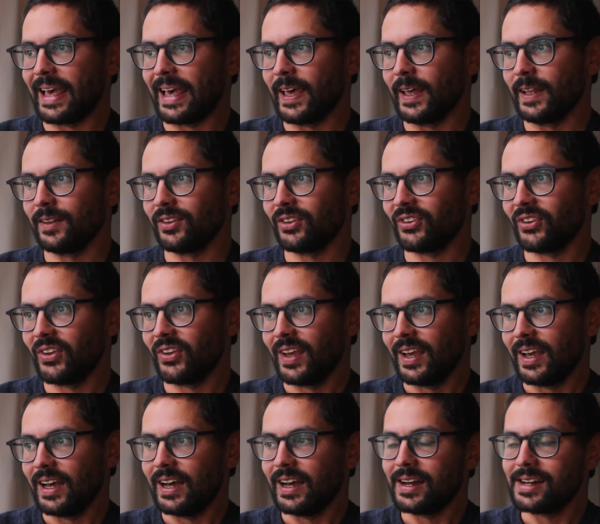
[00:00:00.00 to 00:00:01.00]
and
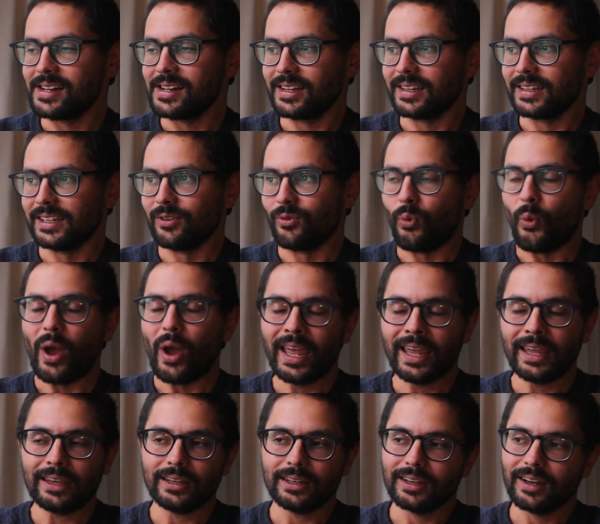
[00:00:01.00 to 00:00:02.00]
in a
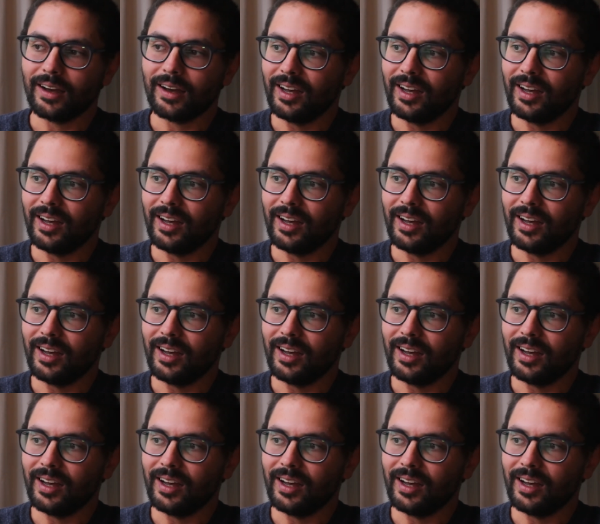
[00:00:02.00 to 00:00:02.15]
way